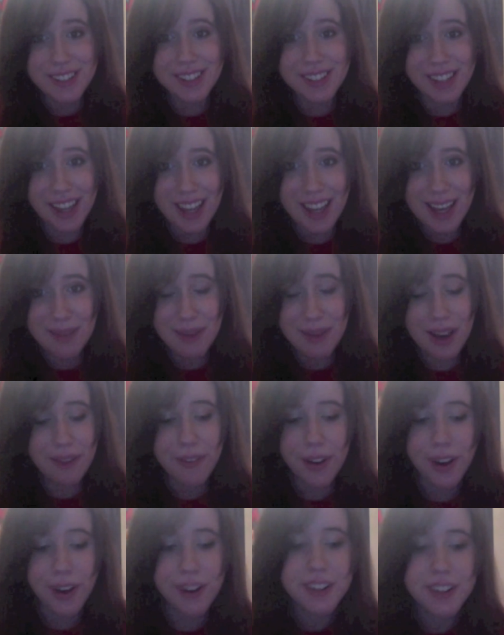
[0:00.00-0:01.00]
game
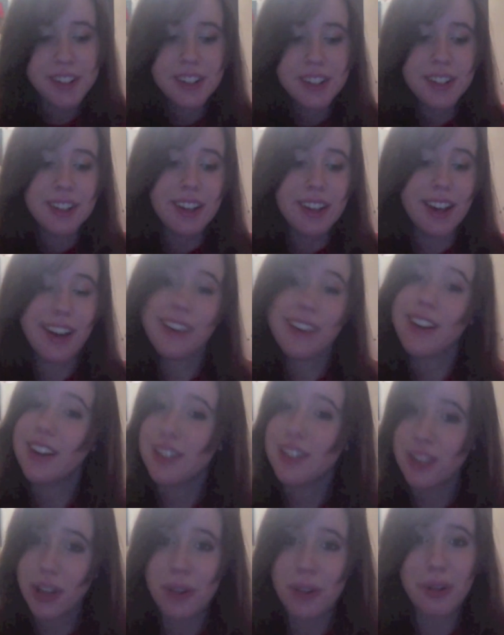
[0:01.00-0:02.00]
ever. And I
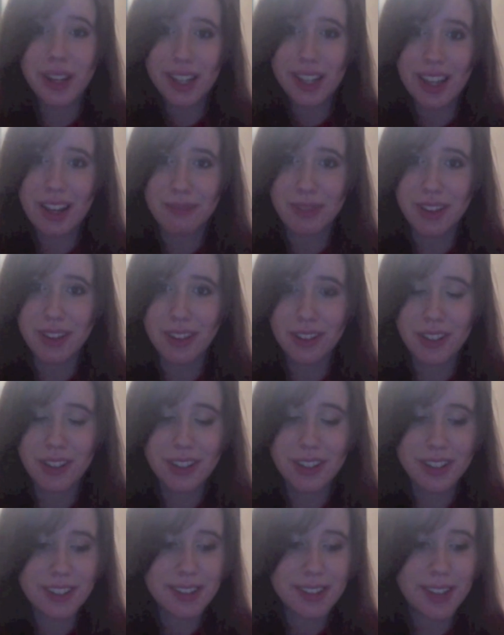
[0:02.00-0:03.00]
know it can't be the
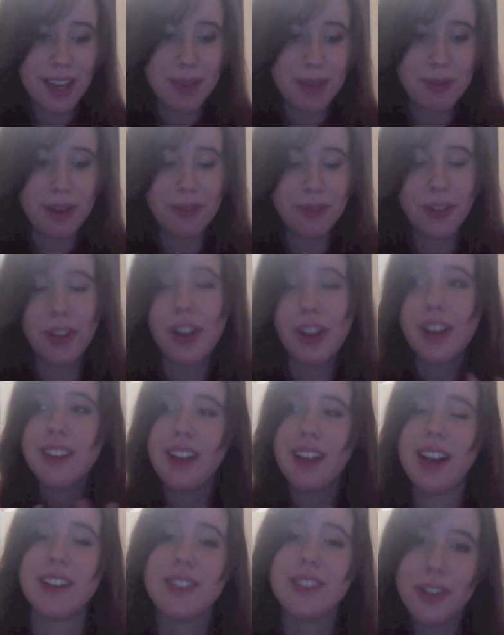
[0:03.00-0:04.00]
longest game ever, and
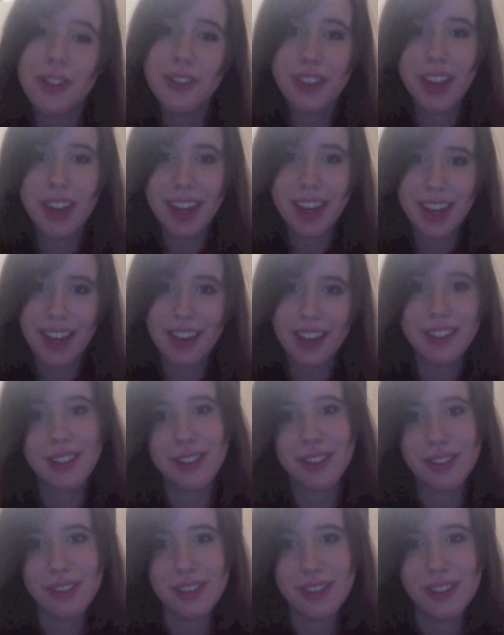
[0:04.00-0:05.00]
I know they can't
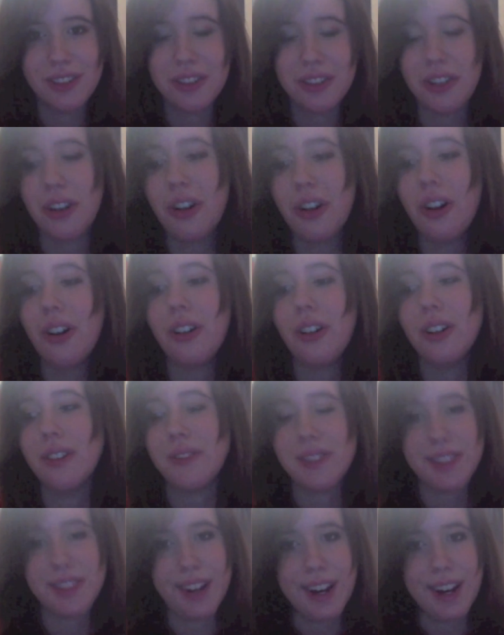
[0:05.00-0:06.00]
include all of
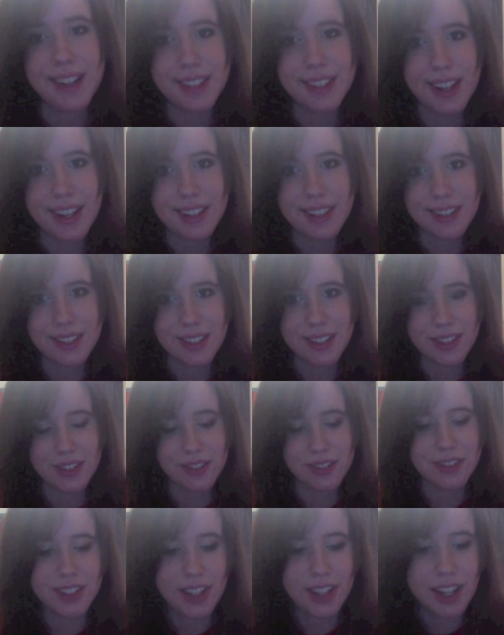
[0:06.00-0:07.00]
Sly's
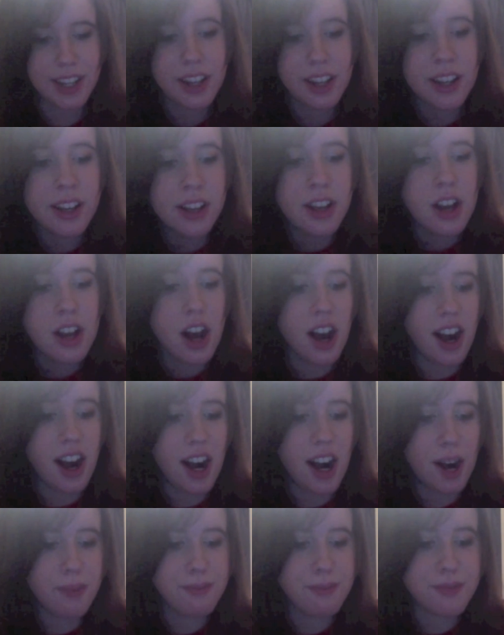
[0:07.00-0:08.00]
ancestors in it.
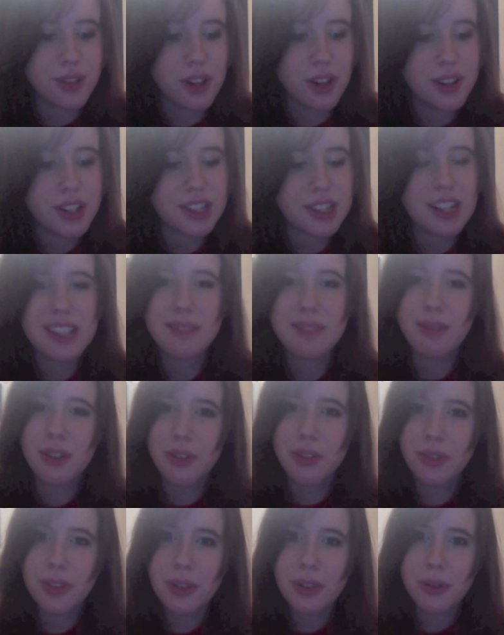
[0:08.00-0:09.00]
So I think that's my
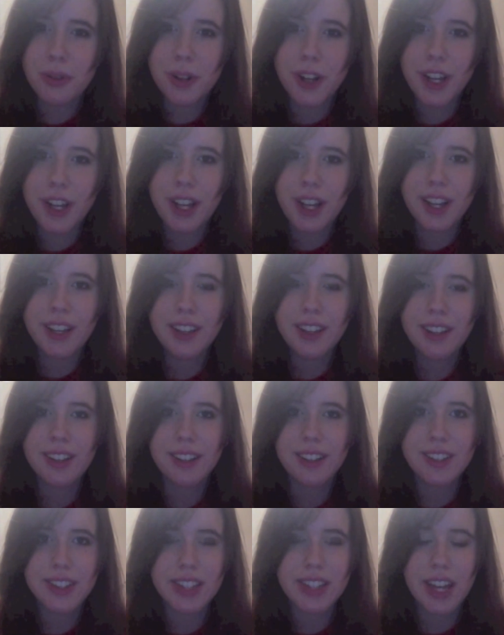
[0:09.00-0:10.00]
only worry,
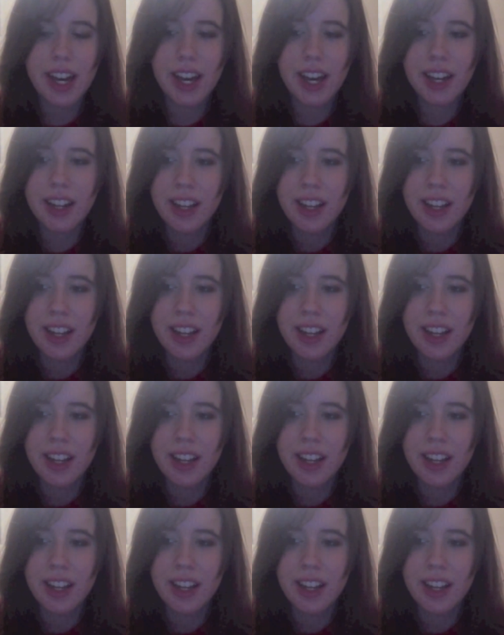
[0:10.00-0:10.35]
is that